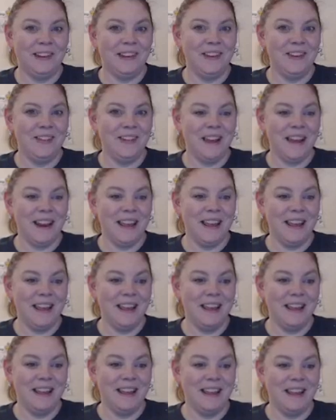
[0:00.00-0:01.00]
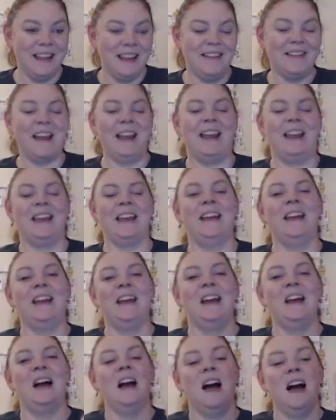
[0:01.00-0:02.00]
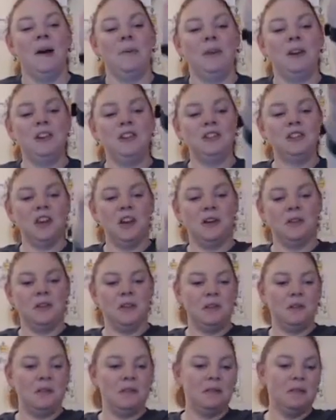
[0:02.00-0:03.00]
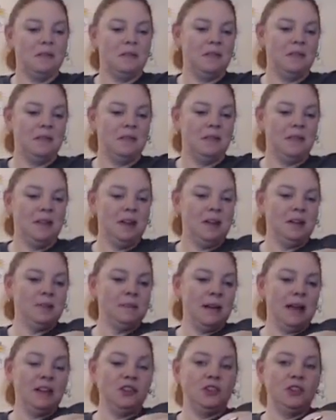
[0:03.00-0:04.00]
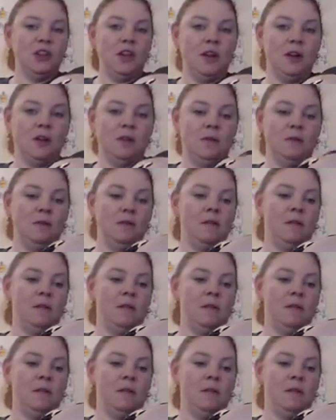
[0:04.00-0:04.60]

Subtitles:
Are you ready? Okay. I'm going to show you. There's my show.